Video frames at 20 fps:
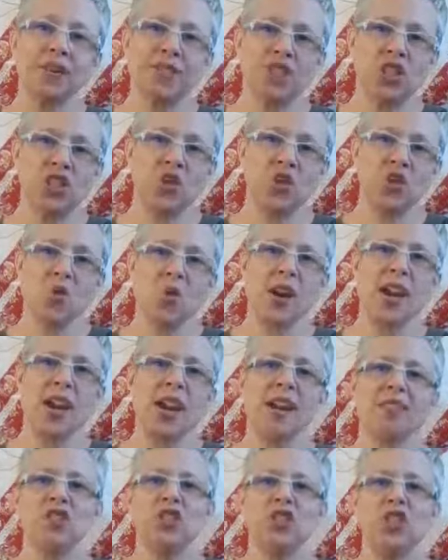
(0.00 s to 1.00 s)
of the
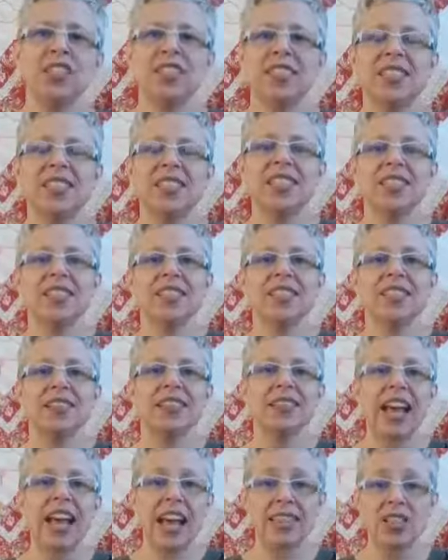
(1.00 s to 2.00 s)
story of Jesus's
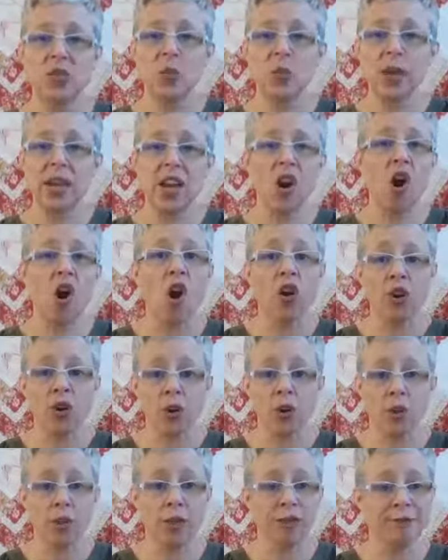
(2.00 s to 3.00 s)
last week on
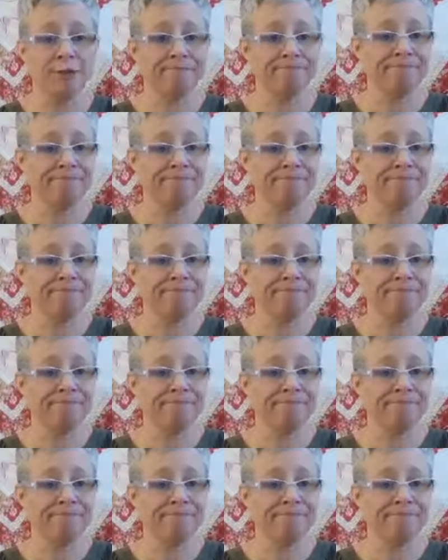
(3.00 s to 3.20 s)
earth.